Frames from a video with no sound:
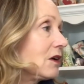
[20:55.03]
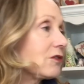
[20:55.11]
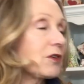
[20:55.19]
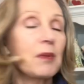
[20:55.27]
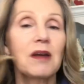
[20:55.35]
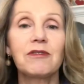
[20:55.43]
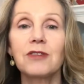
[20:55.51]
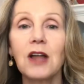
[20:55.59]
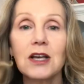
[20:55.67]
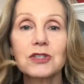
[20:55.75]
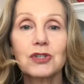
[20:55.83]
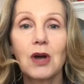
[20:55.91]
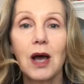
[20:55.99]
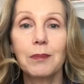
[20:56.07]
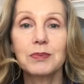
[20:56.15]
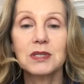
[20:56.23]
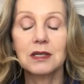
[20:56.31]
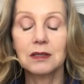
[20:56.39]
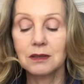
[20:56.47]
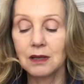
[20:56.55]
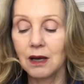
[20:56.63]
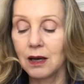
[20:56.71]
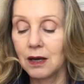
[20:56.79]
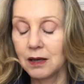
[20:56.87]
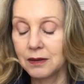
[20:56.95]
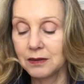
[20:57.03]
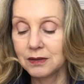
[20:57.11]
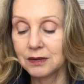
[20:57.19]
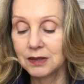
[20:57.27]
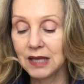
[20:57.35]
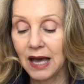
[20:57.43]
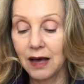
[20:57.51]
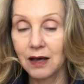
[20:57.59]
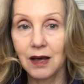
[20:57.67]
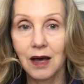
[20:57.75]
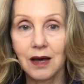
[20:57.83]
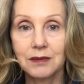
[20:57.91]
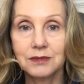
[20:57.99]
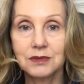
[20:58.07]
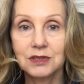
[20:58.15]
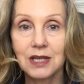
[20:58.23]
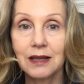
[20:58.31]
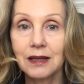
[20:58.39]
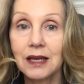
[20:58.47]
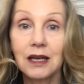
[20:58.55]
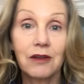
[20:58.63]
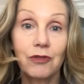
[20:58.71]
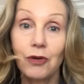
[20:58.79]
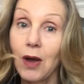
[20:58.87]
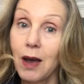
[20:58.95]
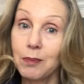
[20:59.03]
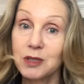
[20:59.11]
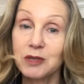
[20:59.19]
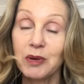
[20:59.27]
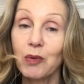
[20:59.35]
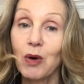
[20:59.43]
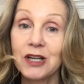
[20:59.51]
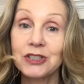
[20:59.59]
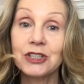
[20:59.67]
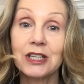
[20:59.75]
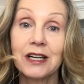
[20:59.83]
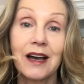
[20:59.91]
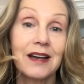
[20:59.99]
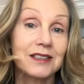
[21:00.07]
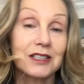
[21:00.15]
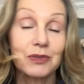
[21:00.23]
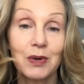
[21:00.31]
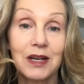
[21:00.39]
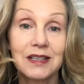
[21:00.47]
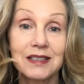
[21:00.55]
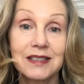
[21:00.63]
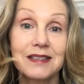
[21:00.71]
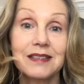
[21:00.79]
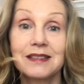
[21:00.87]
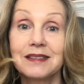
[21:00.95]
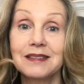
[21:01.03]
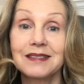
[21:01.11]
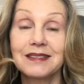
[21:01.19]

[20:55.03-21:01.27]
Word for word: for my floss drops and uh, yeah, uh, Daleen, if you happen to be watching, I just wanted to